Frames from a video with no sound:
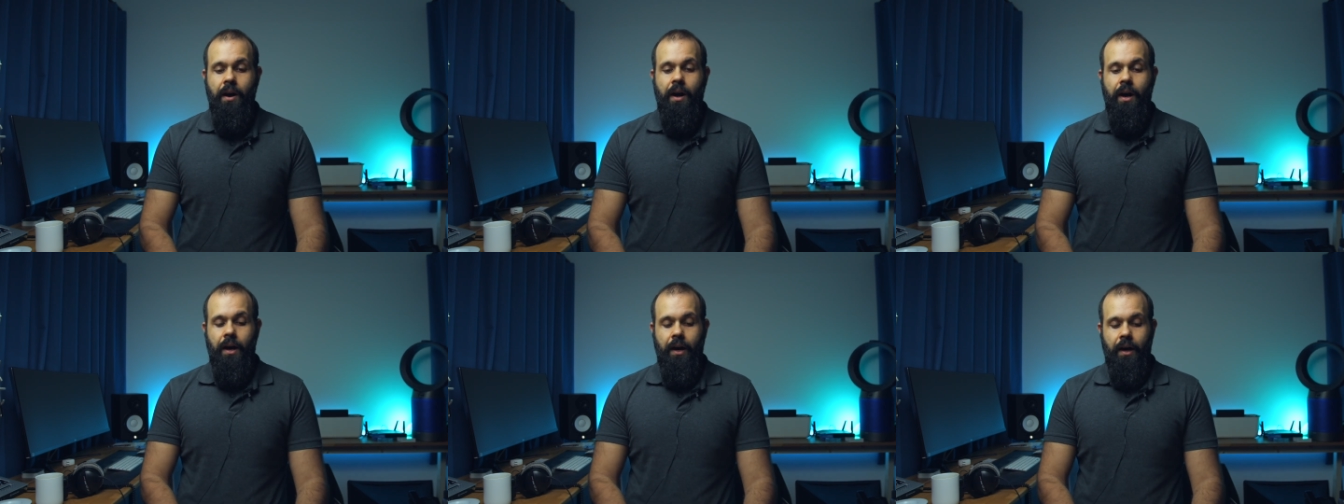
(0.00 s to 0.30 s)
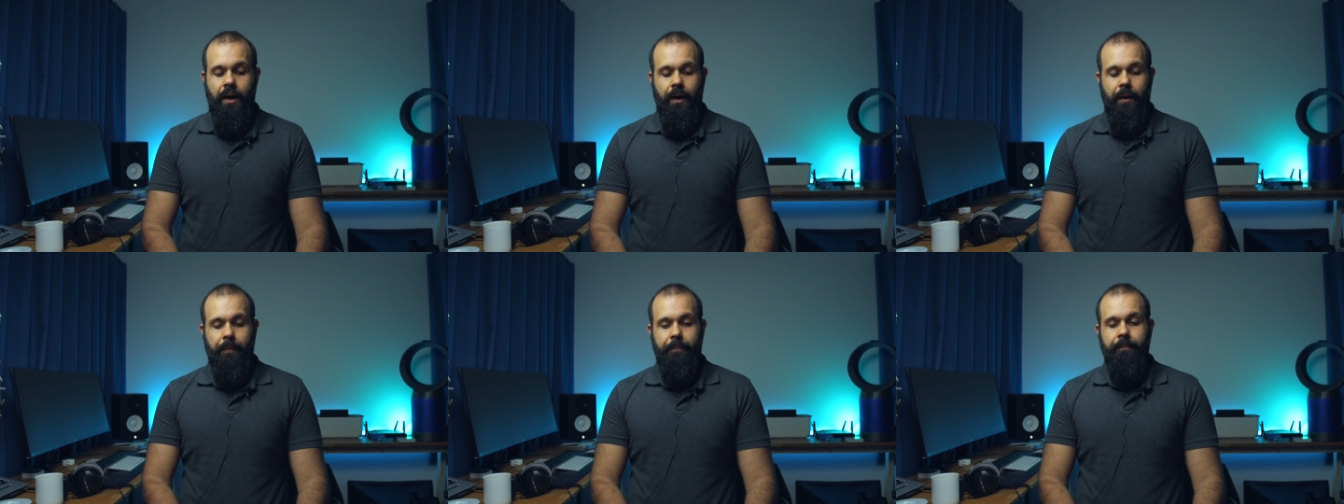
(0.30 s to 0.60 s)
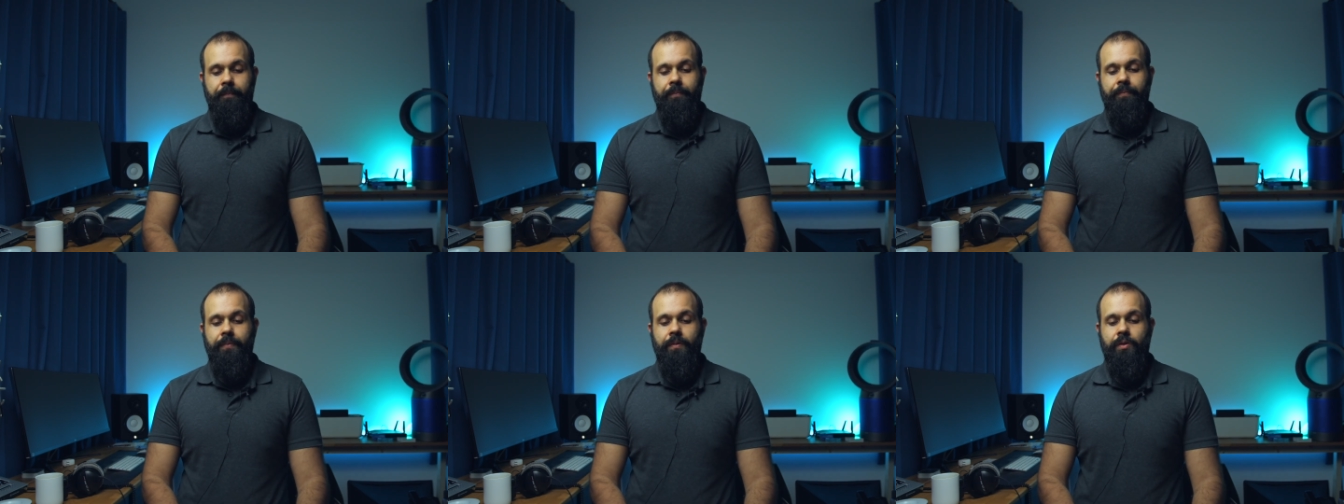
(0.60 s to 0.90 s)

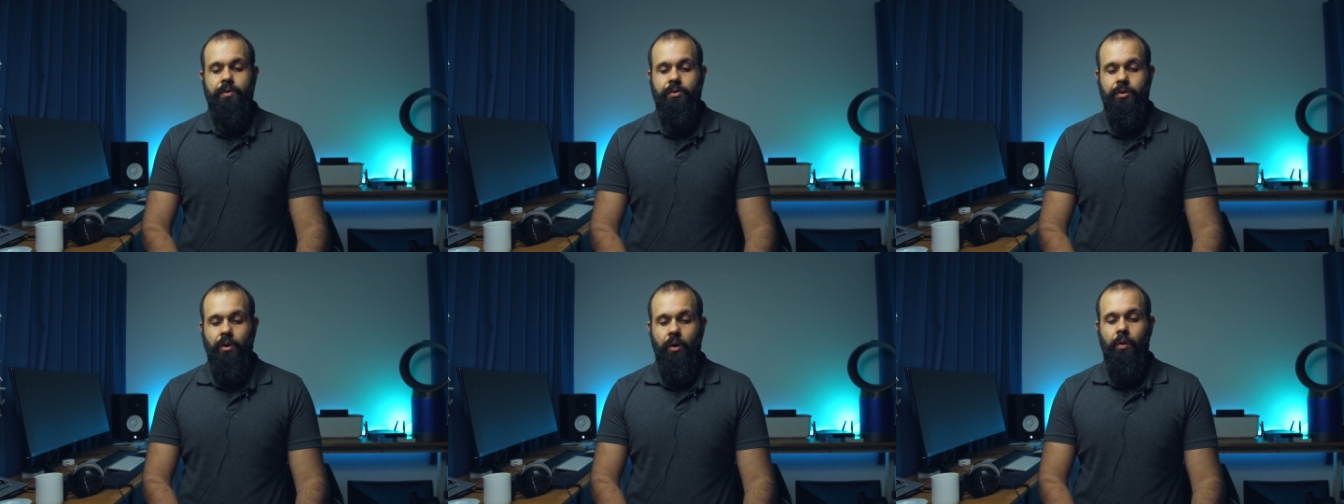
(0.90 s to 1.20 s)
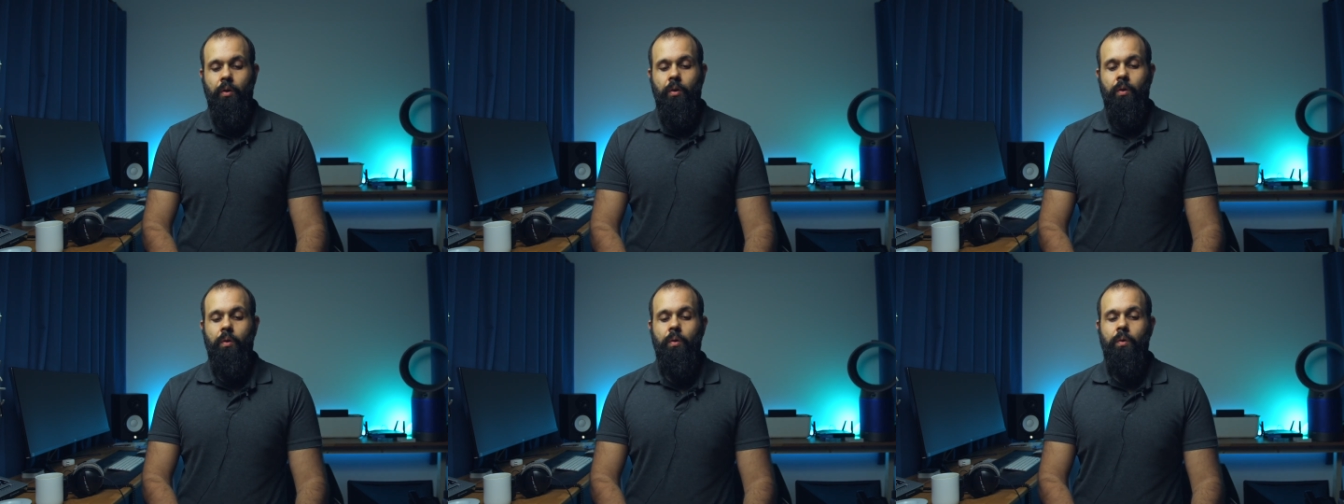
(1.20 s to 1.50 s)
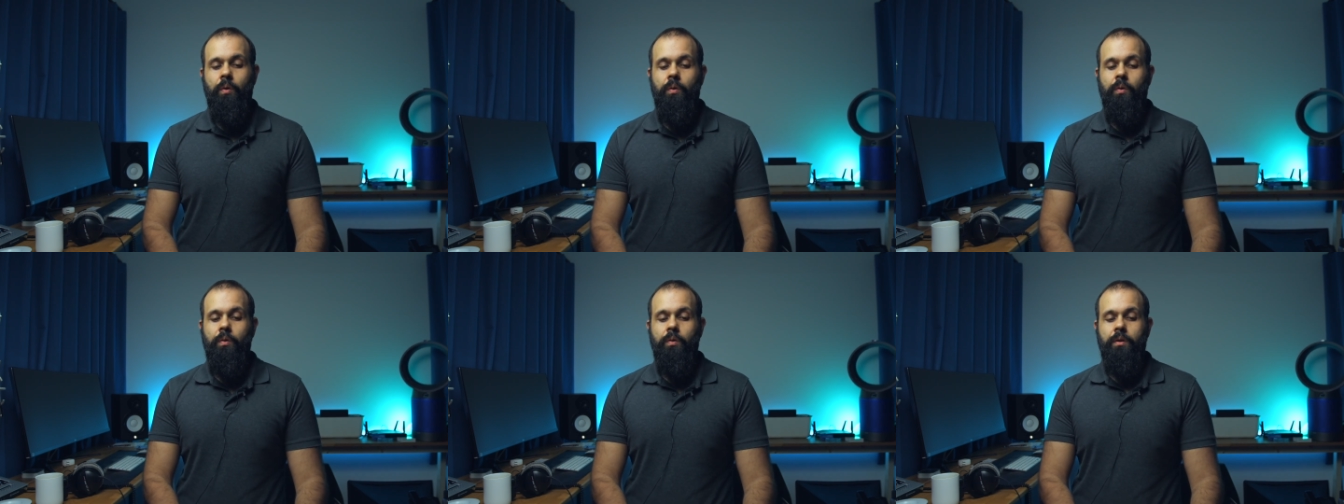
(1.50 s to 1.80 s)
um,
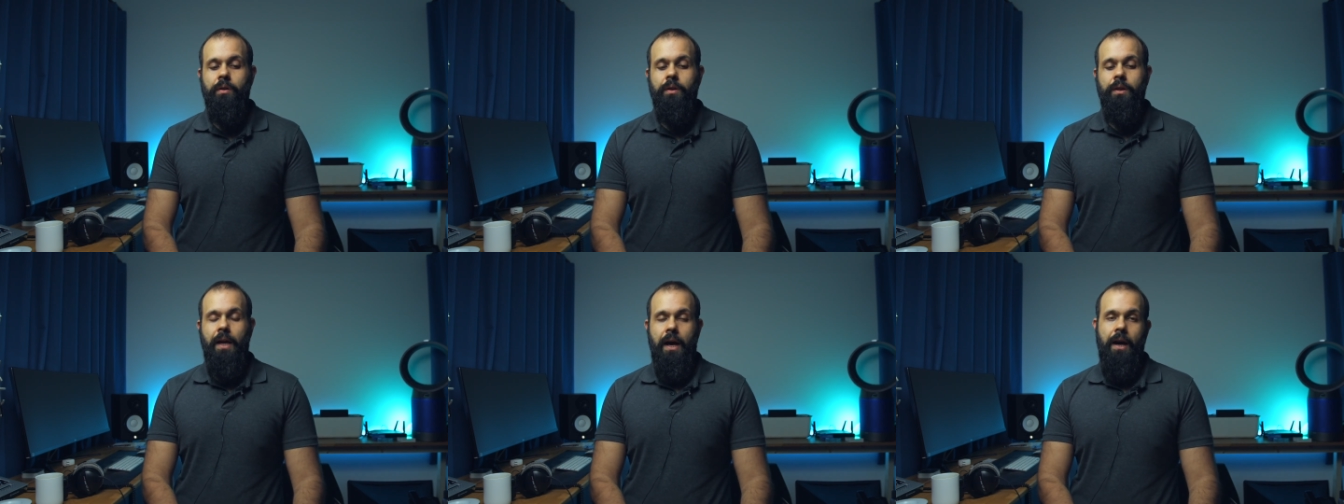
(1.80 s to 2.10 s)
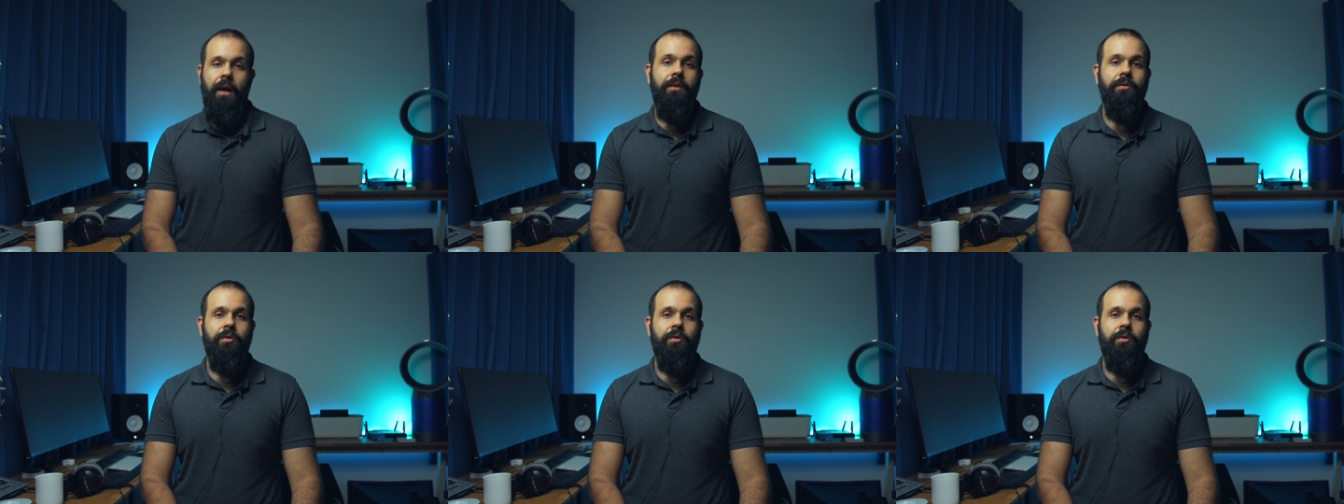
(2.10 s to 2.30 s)
so yeah,